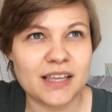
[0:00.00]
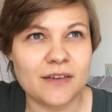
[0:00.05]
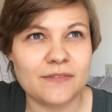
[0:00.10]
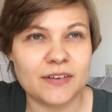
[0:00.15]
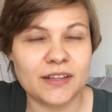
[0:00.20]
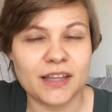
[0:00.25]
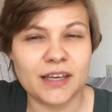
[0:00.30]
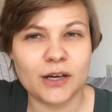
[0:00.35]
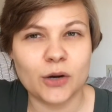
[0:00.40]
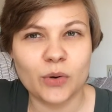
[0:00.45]
I
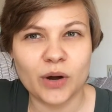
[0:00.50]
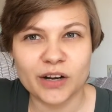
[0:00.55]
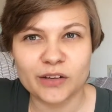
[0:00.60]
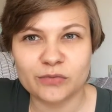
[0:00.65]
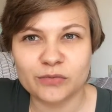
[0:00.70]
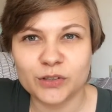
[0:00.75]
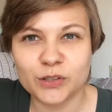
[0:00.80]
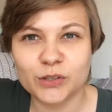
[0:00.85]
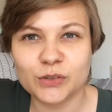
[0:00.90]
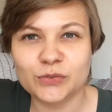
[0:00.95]
feel like quite a
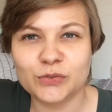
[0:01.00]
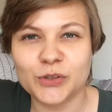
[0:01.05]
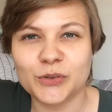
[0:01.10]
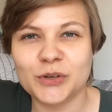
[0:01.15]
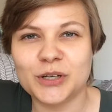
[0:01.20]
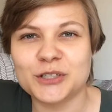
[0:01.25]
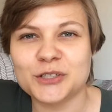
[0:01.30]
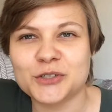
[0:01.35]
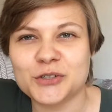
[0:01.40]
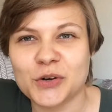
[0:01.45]
few of
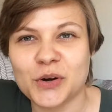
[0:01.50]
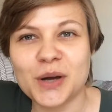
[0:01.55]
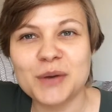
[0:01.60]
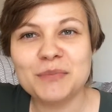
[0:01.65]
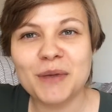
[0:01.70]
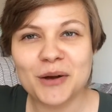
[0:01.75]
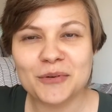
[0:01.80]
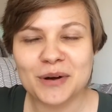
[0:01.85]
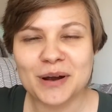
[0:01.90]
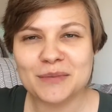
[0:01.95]
you enjoy
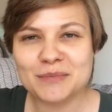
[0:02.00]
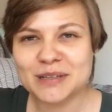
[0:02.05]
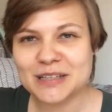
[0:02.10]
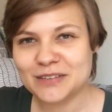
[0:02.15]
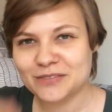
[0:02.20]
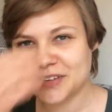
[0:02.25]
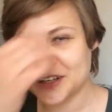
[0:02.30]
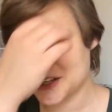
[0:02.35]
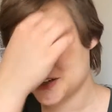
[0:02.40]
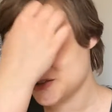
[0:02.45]
my
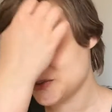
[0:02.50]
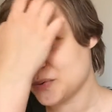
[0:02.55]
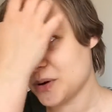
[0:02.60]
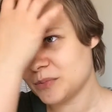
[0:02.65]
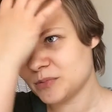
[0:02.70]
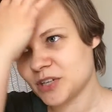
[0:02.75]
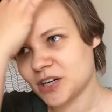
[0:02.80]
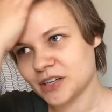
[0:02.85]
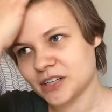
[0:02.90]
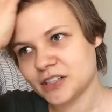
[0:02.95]
rambly videos where
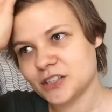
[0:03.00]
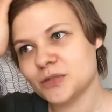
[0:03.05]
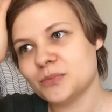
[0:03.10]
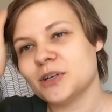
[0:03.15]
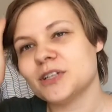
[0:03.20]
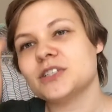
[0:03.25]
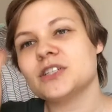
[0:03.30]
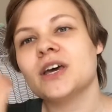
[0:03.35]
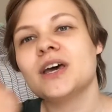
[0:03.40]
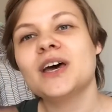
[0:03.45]
I'm talking too
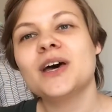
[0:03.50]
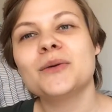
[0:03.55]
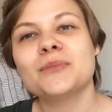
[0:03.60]
much,